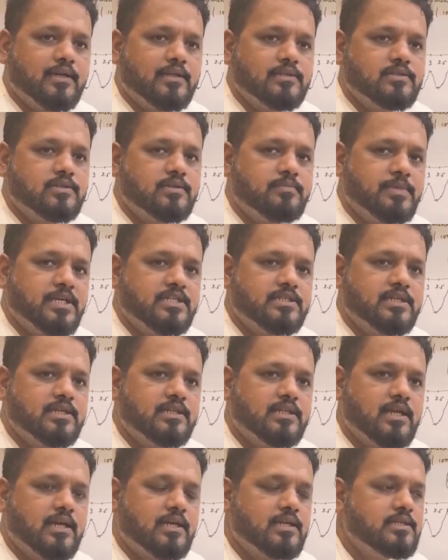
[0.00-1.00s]
also based
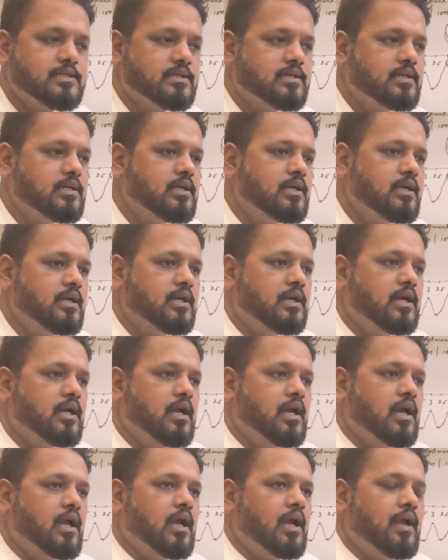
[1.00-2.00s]
on the risk.
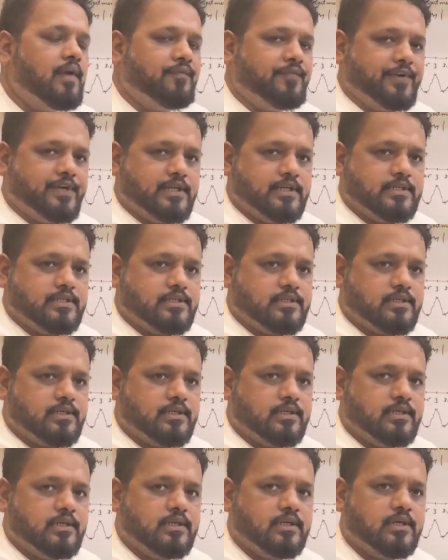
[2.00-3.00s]
If it is
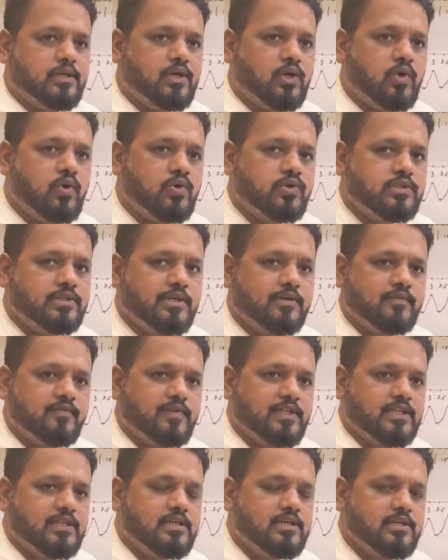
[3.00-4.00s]
goes down
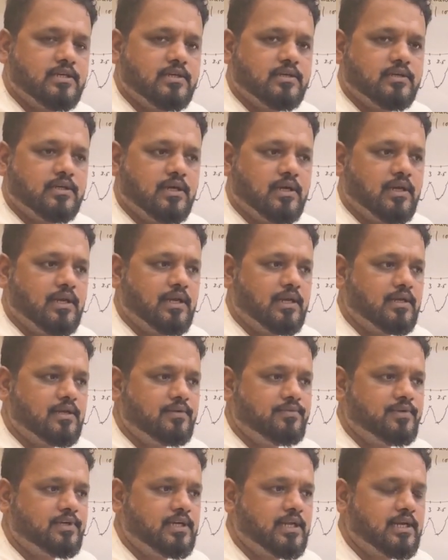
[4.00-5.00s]
within like
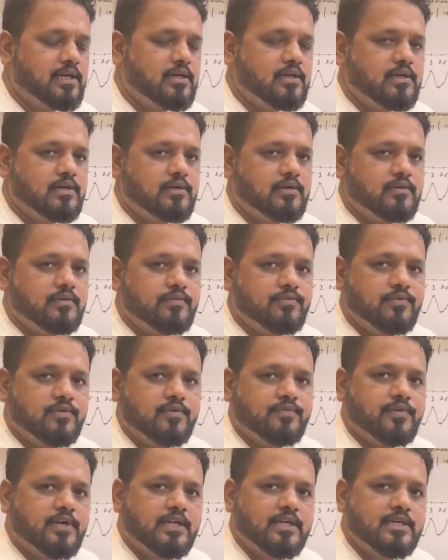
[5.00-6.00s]
if you take
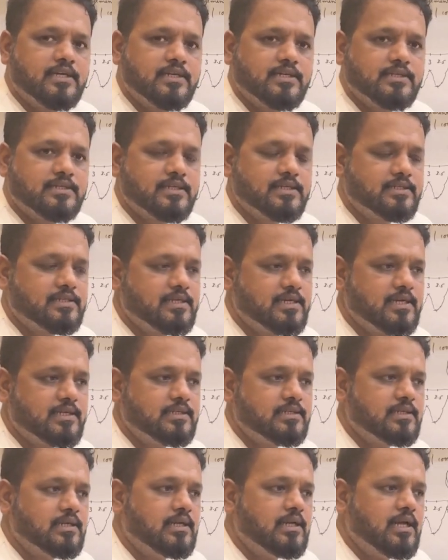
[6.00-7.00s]
4 5 years 6
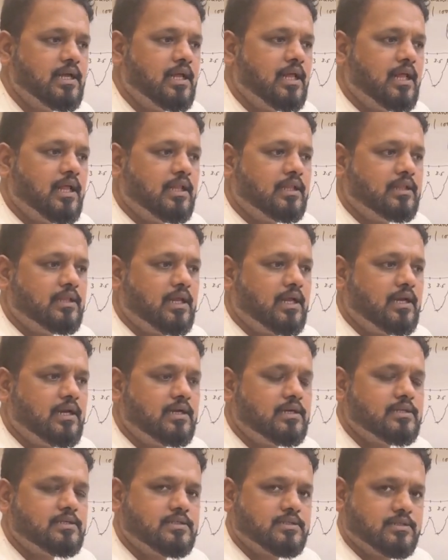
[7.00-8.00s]
years, then
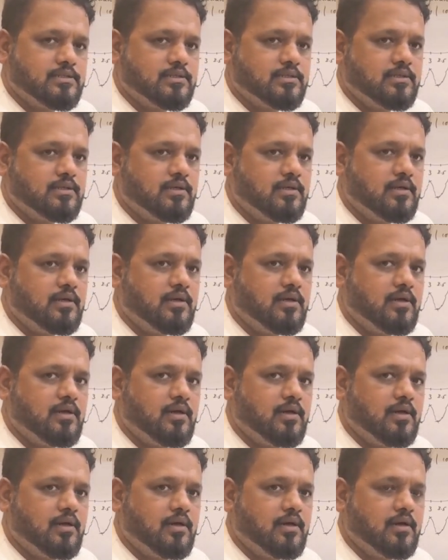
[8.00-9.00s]
it is
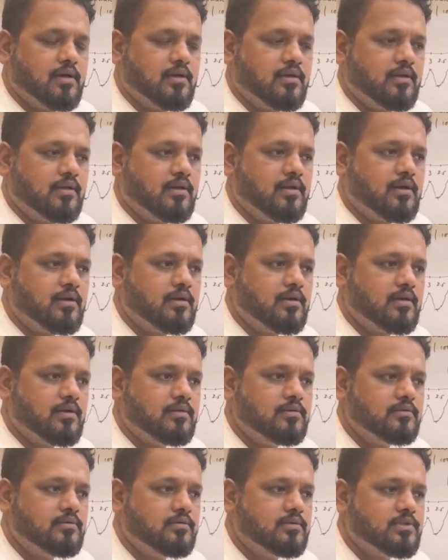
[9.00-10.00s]
not
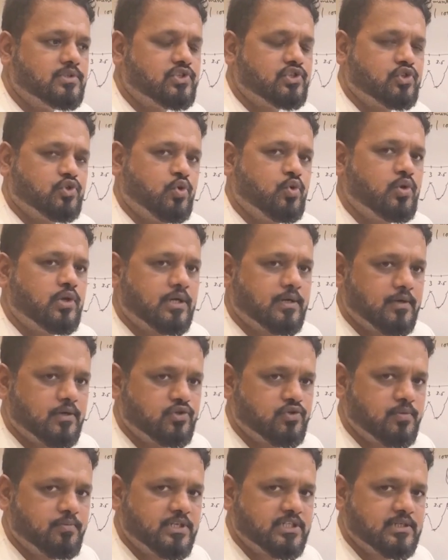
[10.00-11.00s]

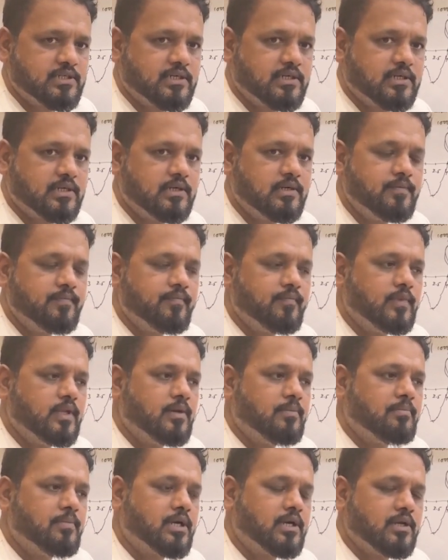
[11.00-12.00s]
so much return,
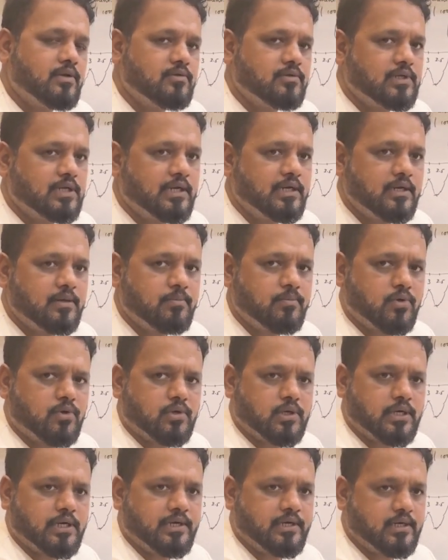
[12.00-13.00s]
but you will get a
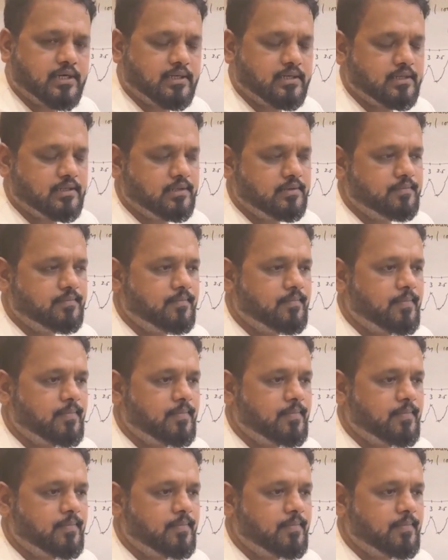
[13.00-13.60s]
moderate return.